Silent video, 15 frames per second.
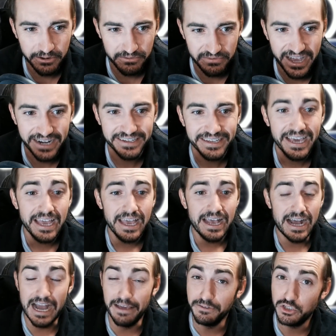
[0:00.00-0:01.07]
In fact,
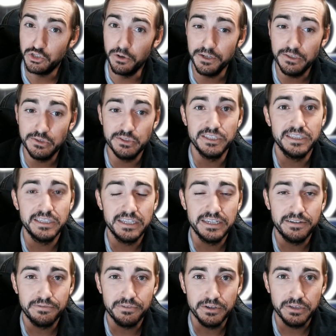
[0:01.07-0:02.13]
I've enjoyed using the
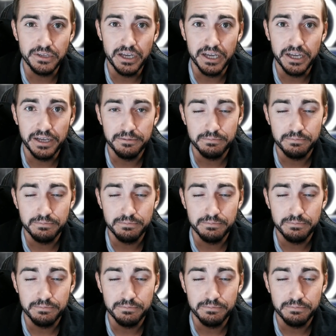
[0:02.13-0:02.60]
different uh,